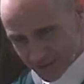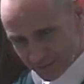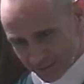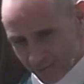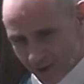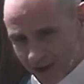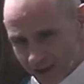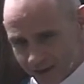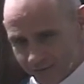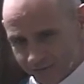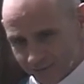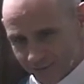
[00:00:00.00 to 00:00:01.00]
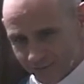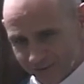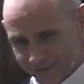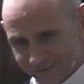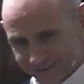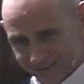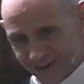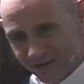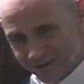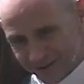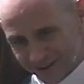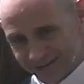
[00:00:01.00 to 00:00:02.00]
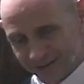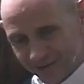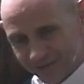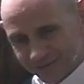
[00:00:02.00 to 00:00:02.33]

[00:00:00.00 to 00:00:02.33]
I've got a really interesting stat okay, on, on, the